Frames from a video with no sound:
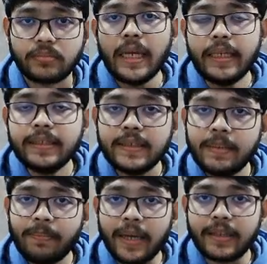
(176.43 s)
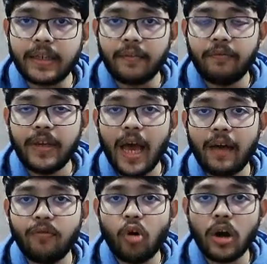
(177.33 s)
In C Python, we
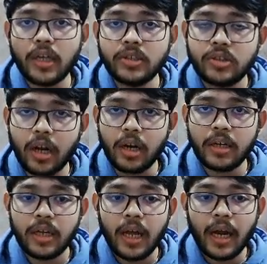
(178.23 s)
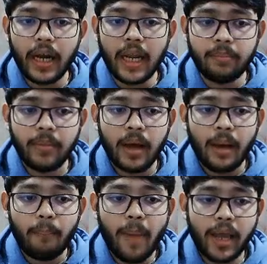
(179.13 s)
have got a struct named
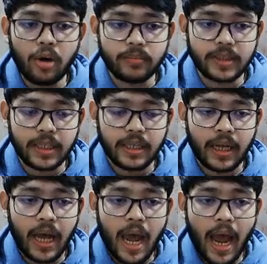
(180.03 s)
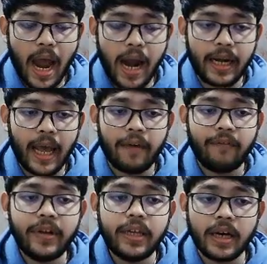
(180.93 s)
PyObject, and
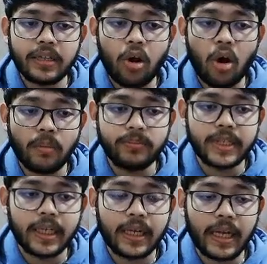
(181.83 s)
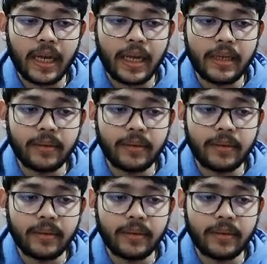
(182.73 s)
every other object in